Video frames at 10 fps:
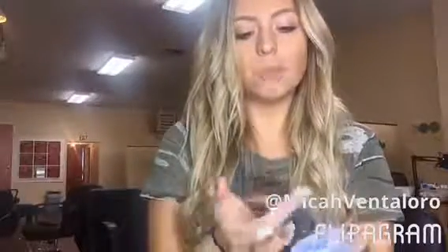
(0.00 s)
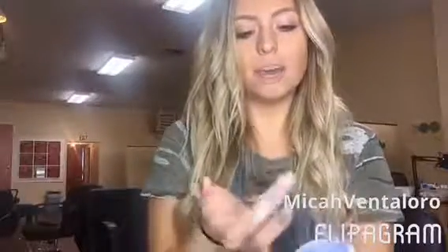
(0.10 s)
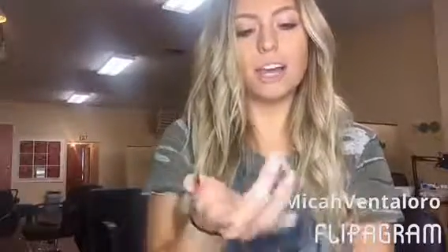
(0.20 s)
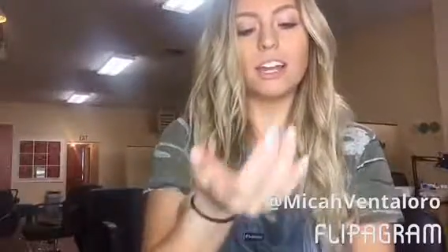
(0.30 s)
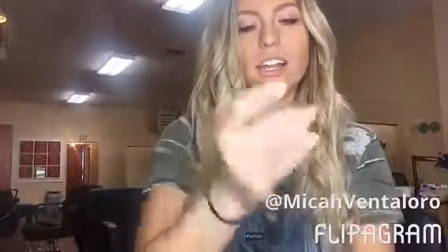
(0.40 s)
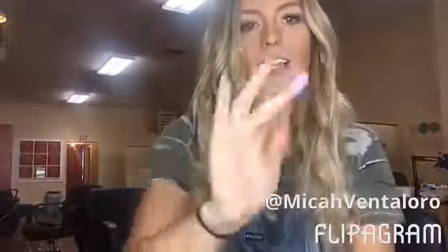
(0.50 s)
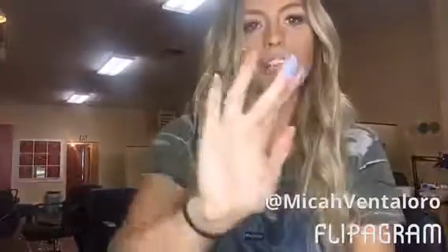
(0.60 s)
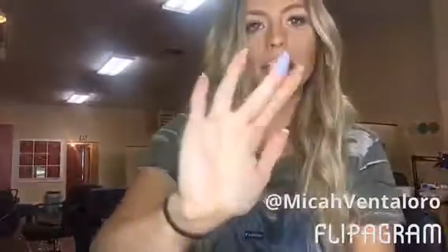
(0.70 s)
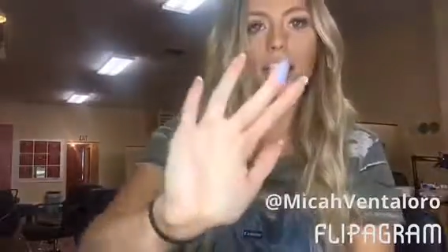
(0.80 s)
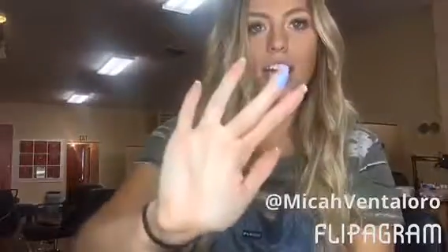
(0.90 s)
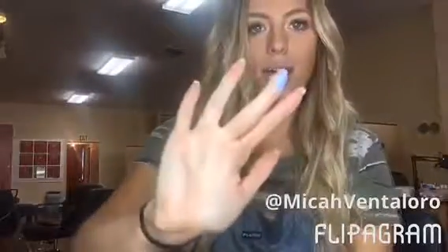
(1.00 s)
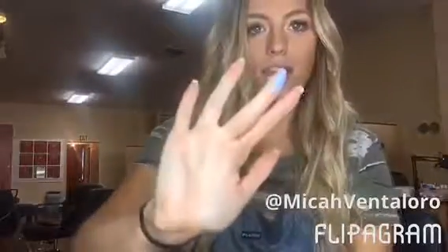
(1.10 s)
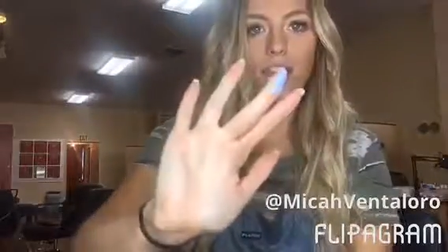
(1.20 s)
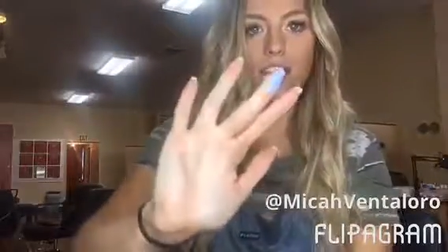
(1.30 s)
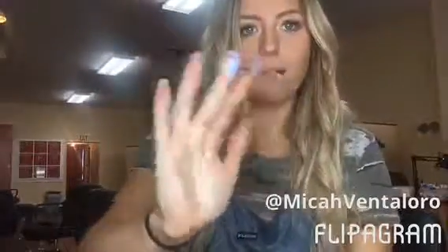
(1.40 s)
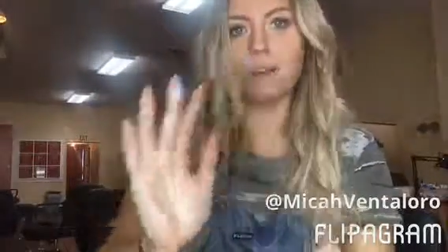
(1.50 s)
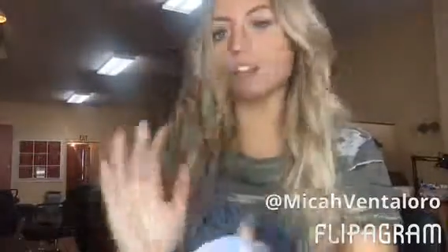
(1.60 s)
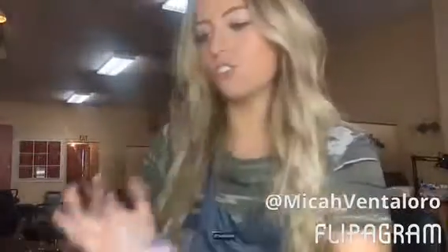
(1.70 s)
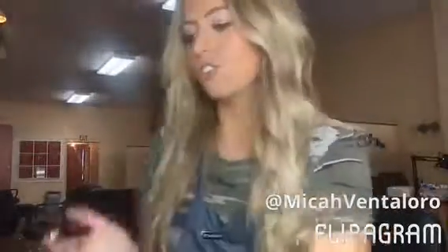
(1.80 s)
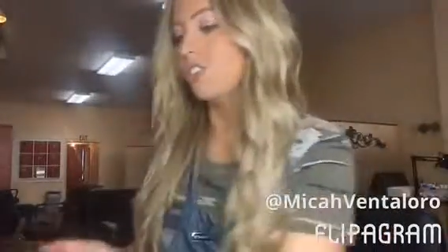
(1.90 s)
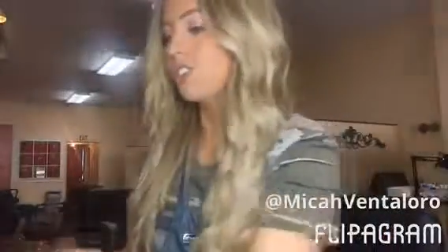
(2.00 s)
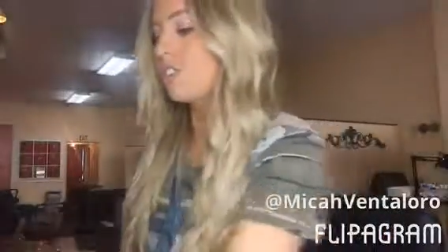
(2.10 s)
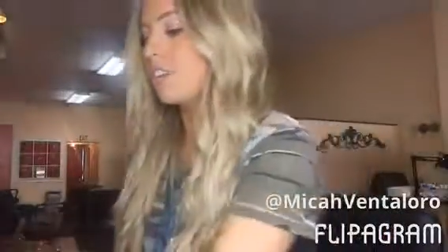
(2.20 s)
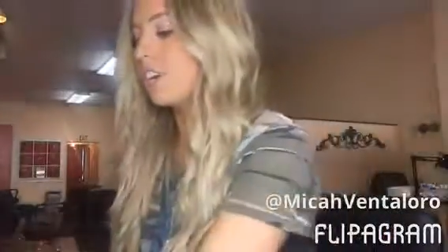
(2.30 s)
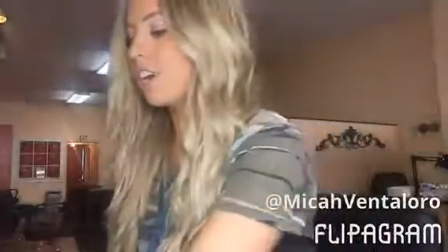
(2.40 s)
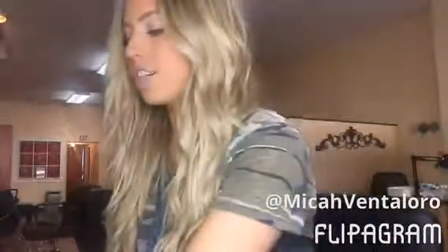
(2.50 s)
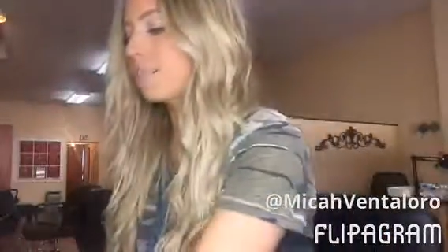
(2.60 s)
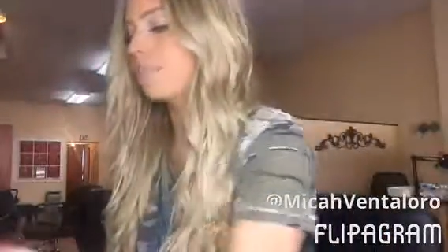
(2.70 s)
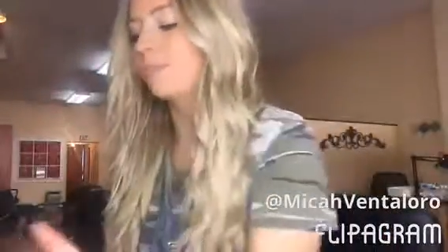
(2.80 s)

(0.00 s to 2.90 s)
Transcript: bit, love that much, just this here,